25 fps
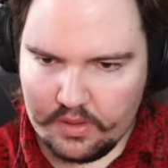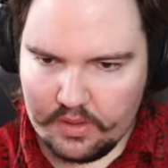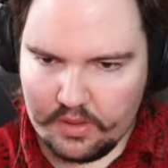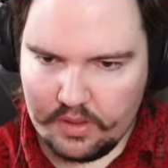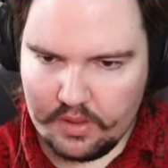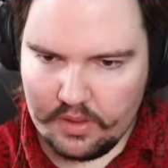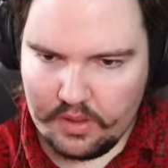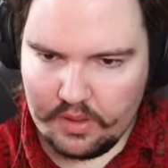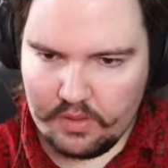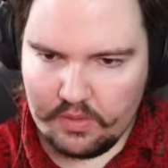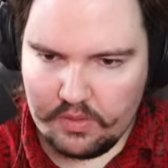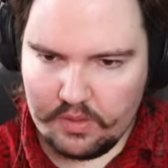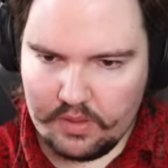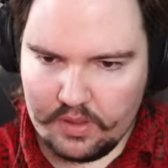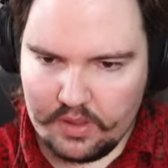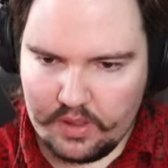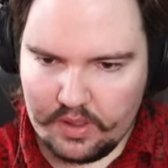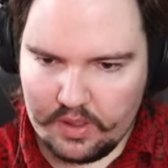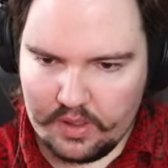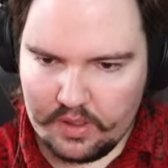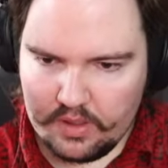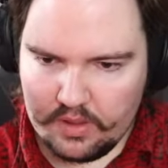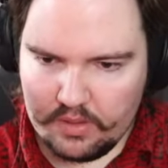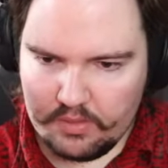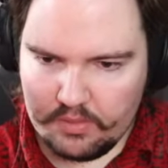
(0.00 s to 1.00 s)
Oh, and then
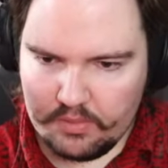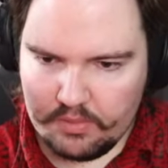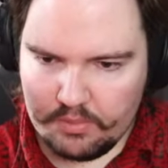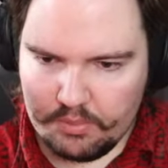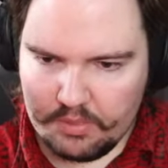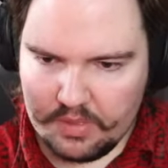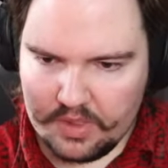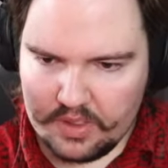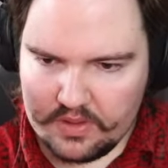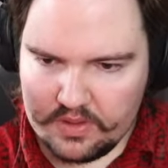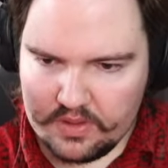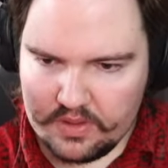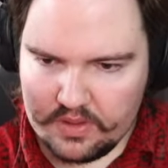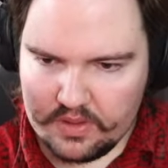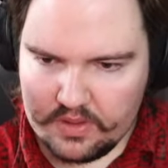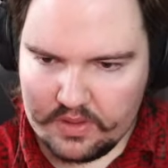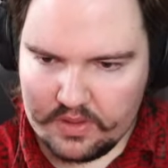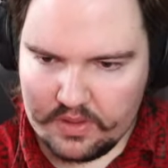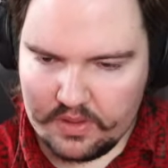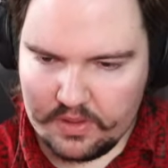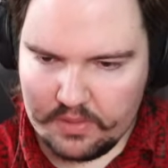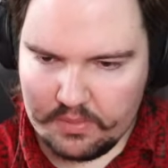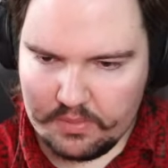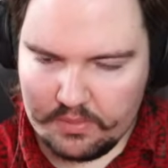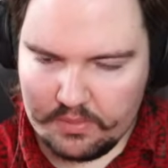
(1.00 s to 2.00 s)
I messed this up.